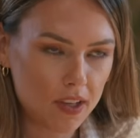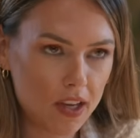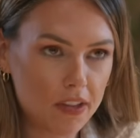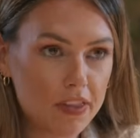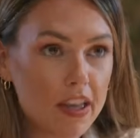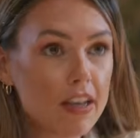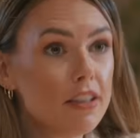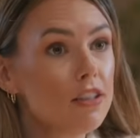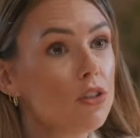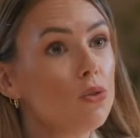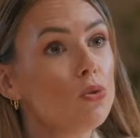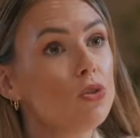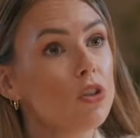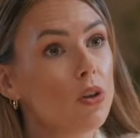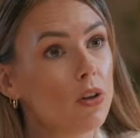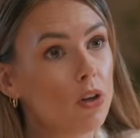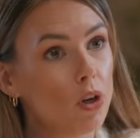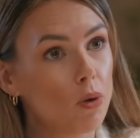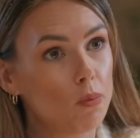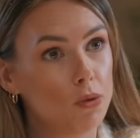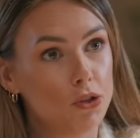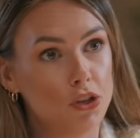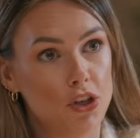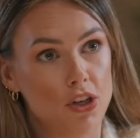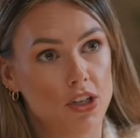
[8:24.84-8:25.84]
There's also an
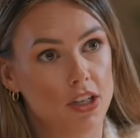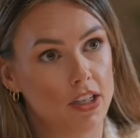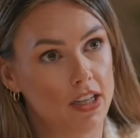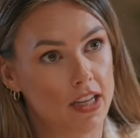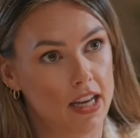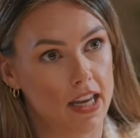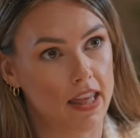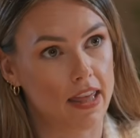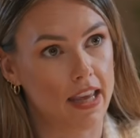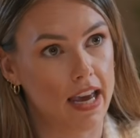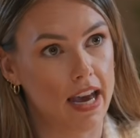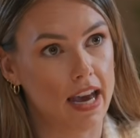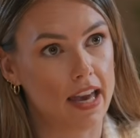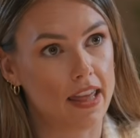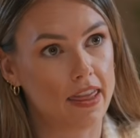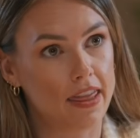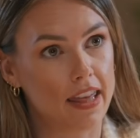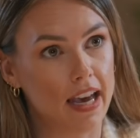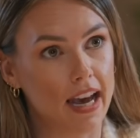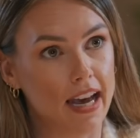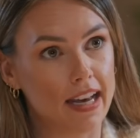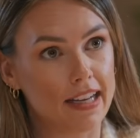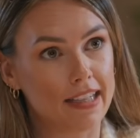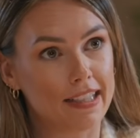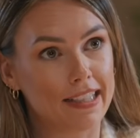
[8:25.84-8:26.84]
opportunity in there
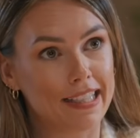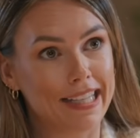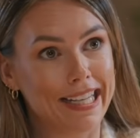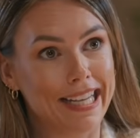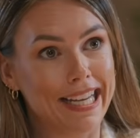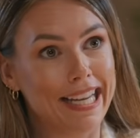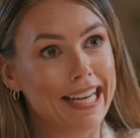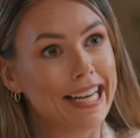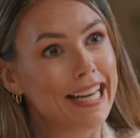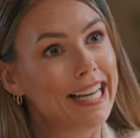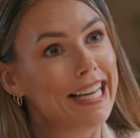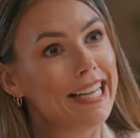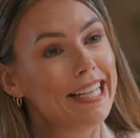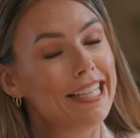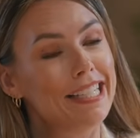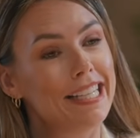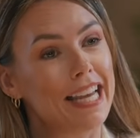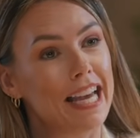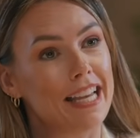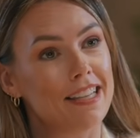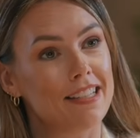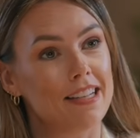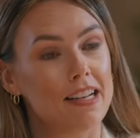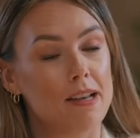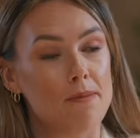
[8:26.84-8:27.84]
that
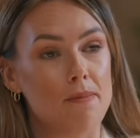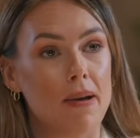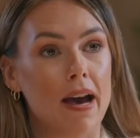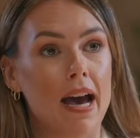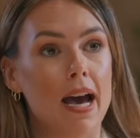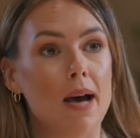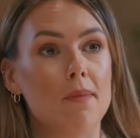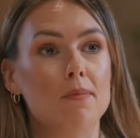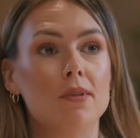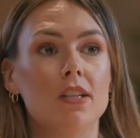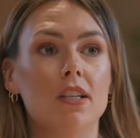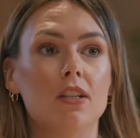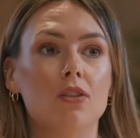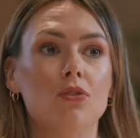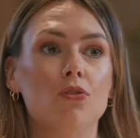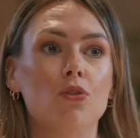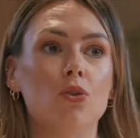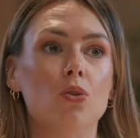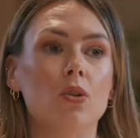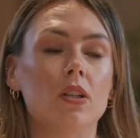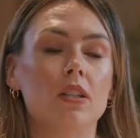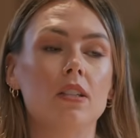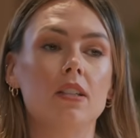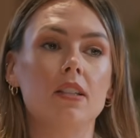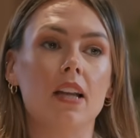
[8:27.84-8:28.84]
Tesla perhaps has
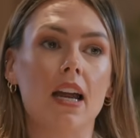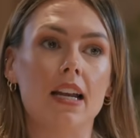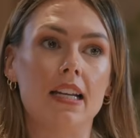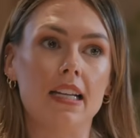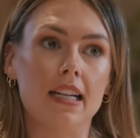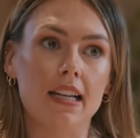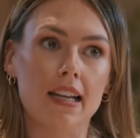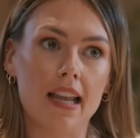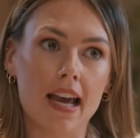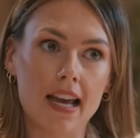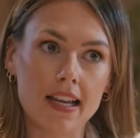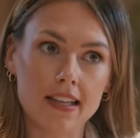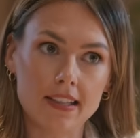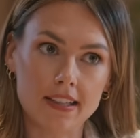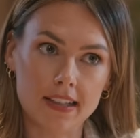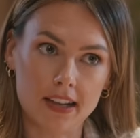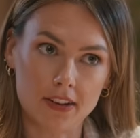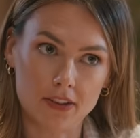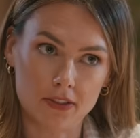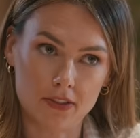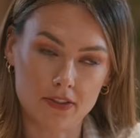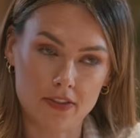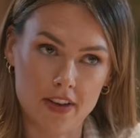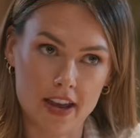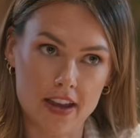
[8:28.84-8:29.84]
fallen slightly less
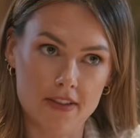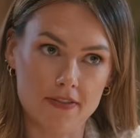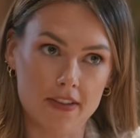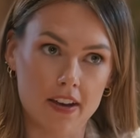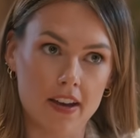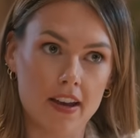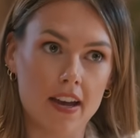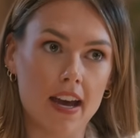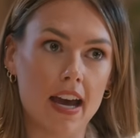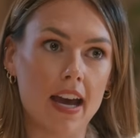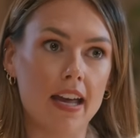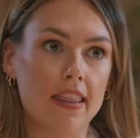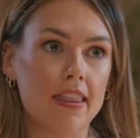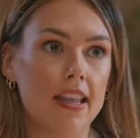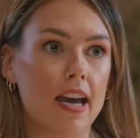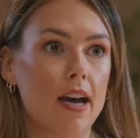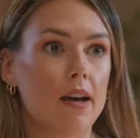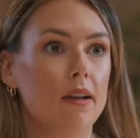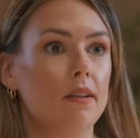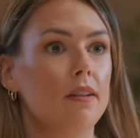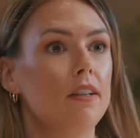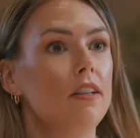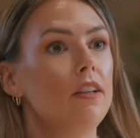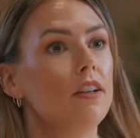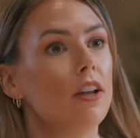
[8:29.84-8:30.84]
out of favour, and
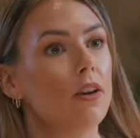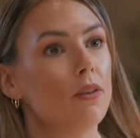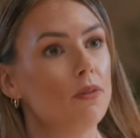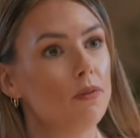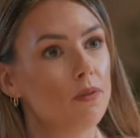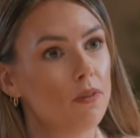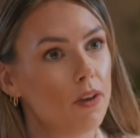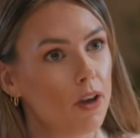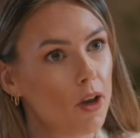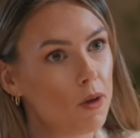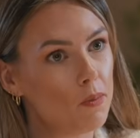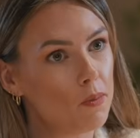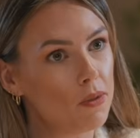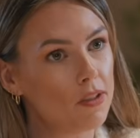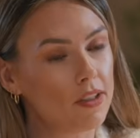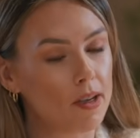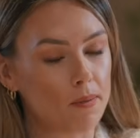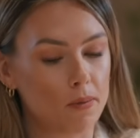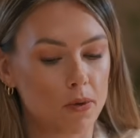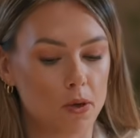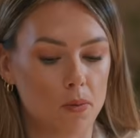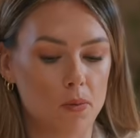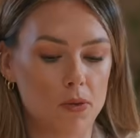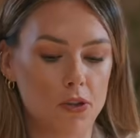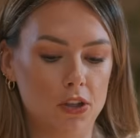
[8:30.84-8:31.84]
that, you know, opens
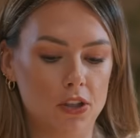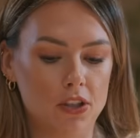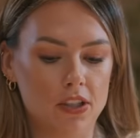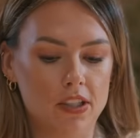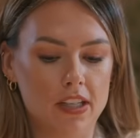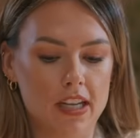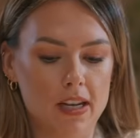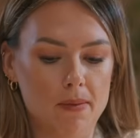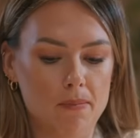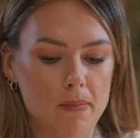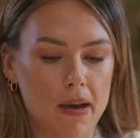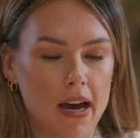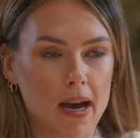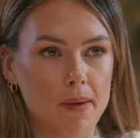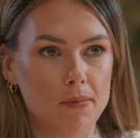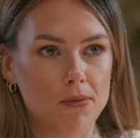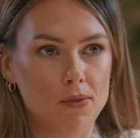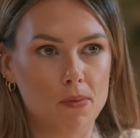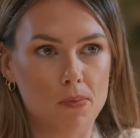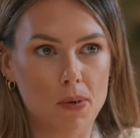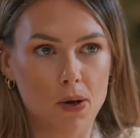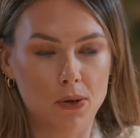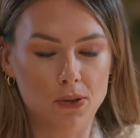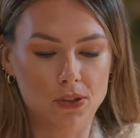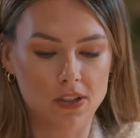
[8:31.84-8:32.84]
up an opportunity perhaps
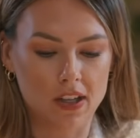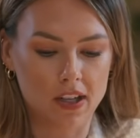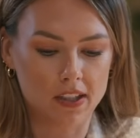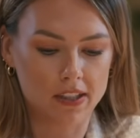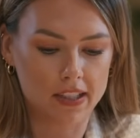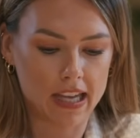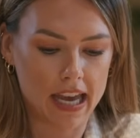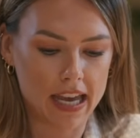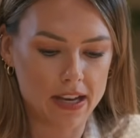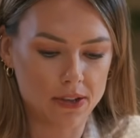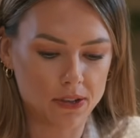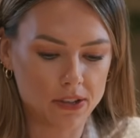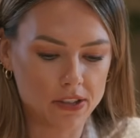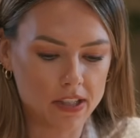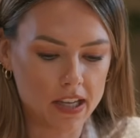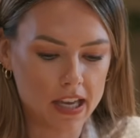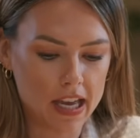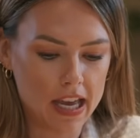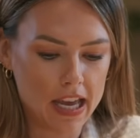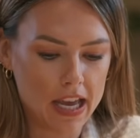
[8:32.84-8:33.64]
for Polestar sales.